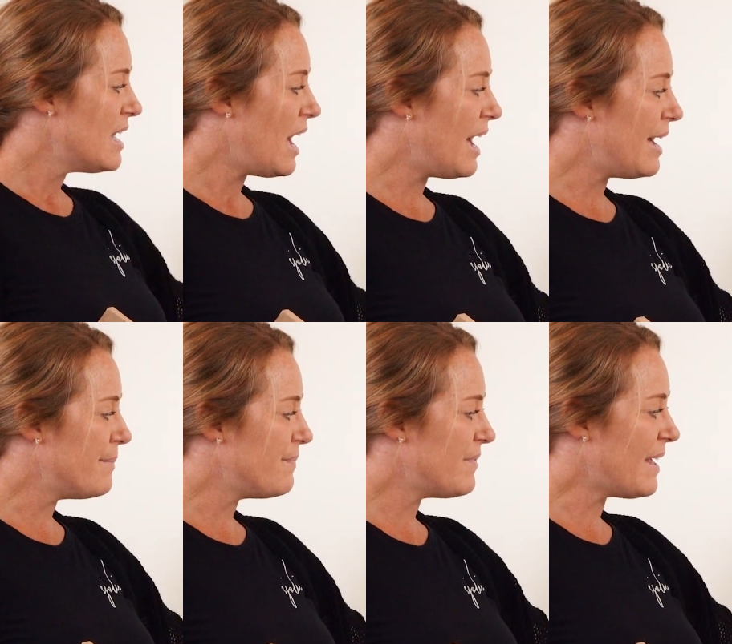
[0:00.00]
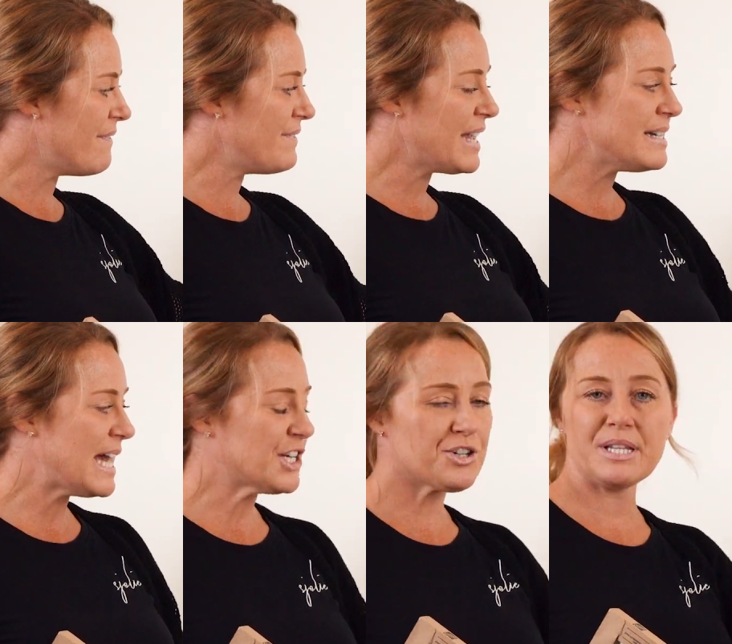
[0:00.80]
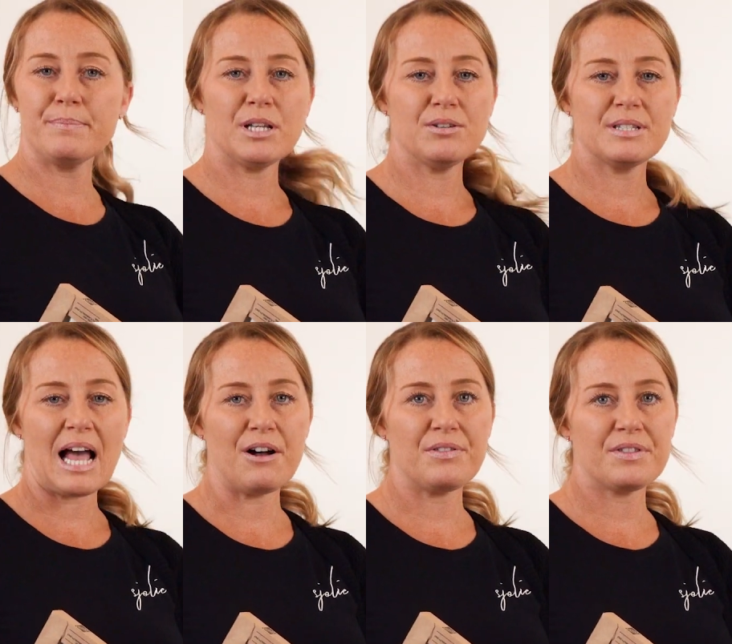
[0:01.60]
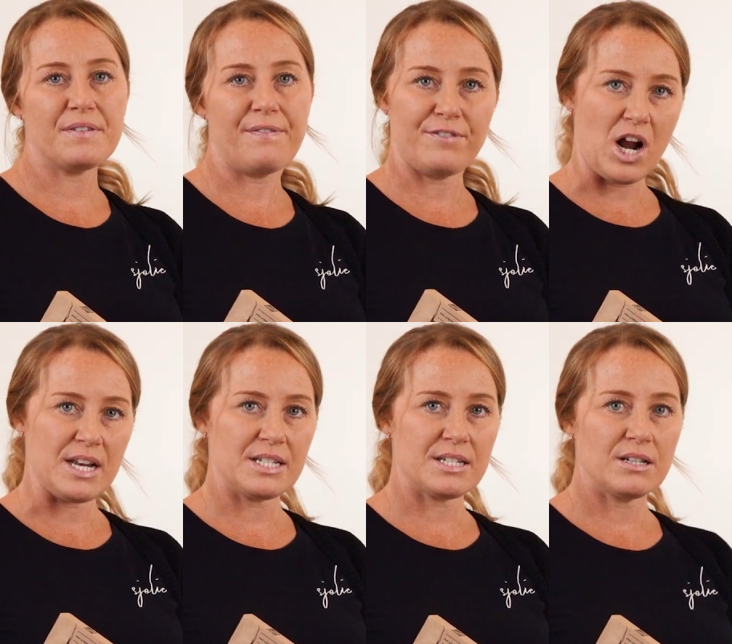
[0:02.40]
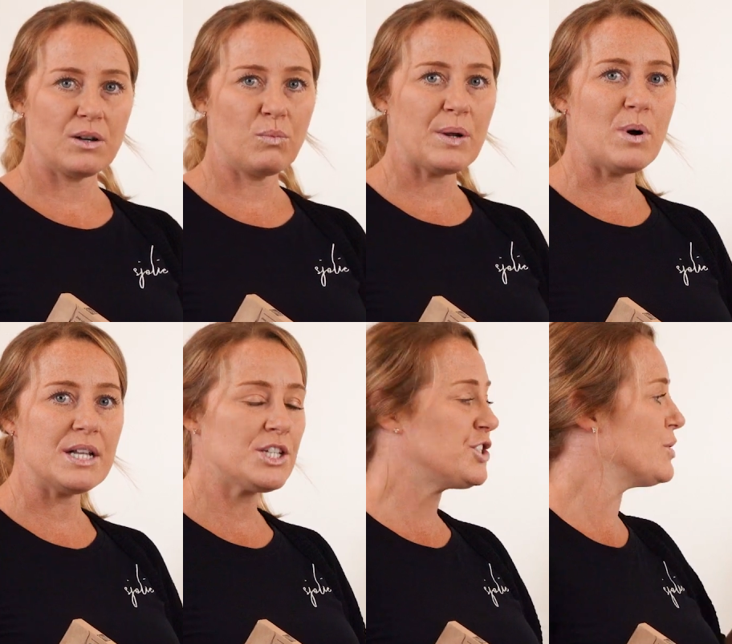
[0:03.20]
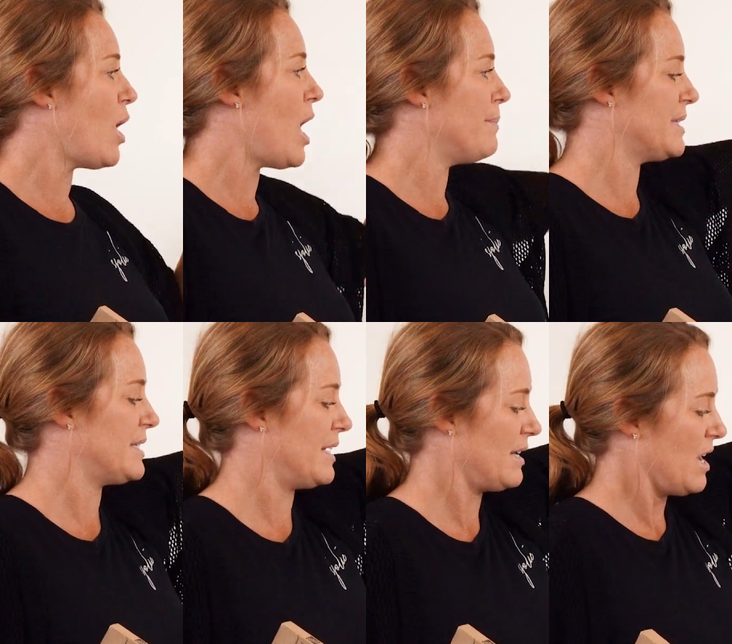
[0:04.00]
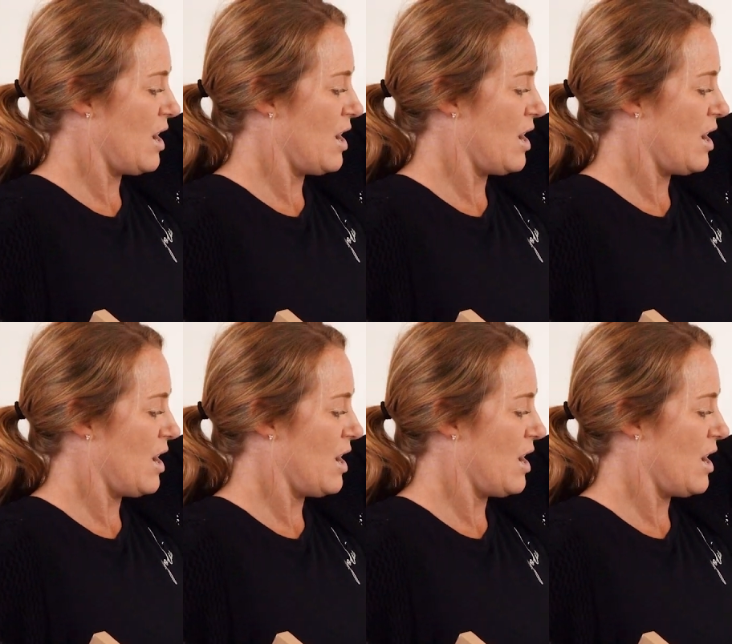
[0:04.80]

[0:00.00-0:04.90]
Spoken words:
A fan naturally blows out the front. We want to do opposite.